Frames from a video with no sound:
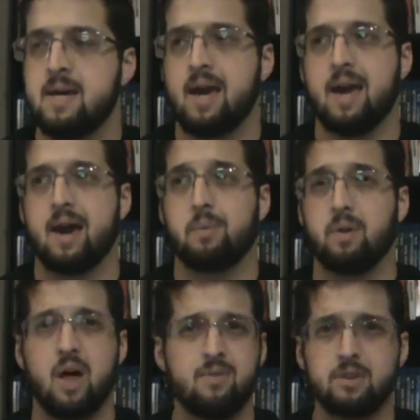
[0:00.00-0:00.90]
And the
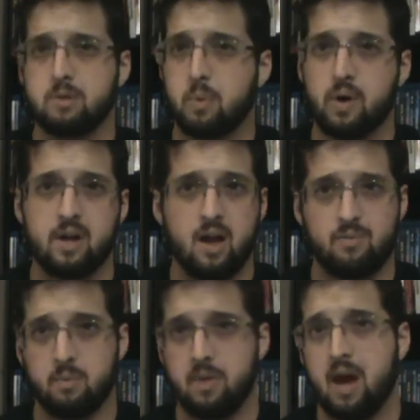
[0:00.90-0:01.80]
love and support I got
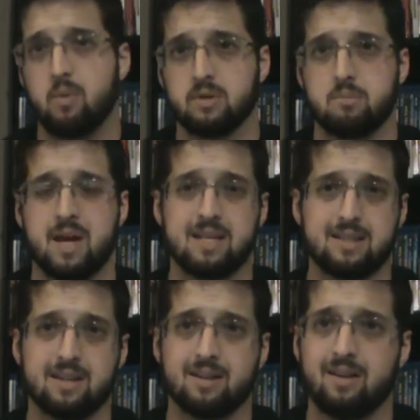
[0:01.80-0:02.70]
from that was
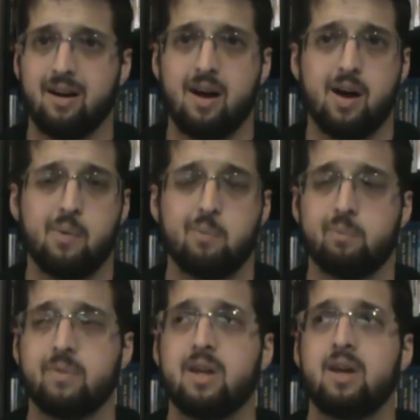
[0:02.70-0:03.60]
amazing. I
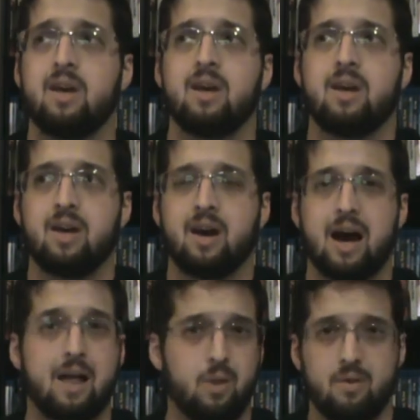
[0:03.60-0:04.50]

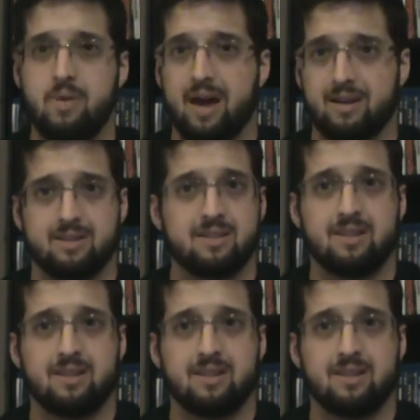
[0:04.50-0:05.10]
love that.